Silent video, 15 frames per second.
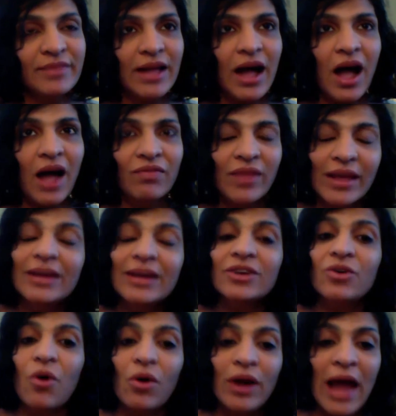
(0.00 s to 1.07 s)
I think it
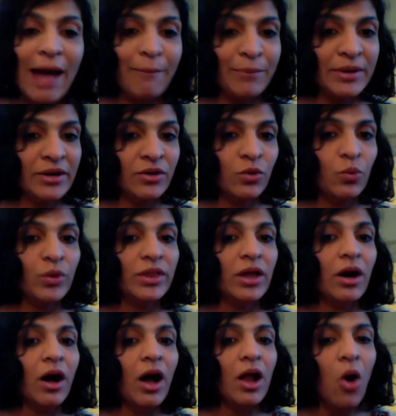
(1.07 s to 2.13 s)
all happened with
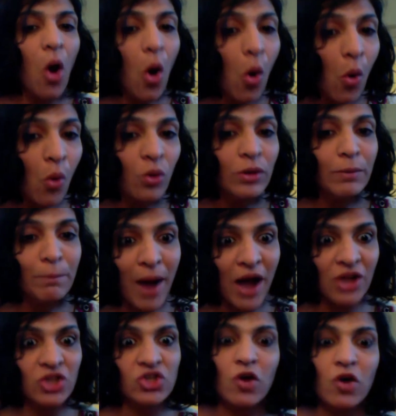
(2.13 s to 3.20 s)
a whole
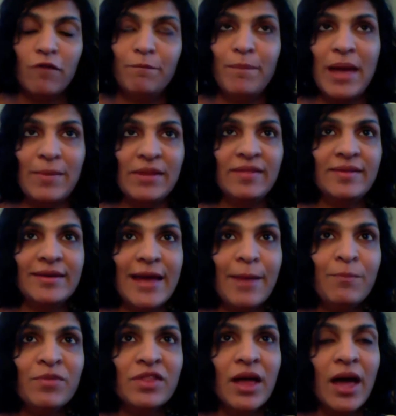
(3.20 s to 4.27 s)
bunch of baby
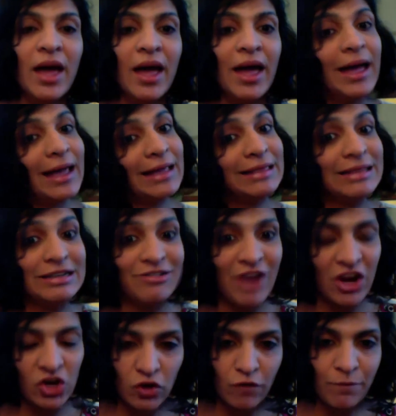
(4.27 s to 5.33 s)
steps in the
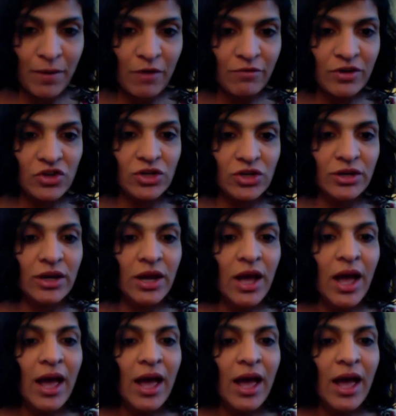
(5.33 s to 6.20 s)
direction of my vision.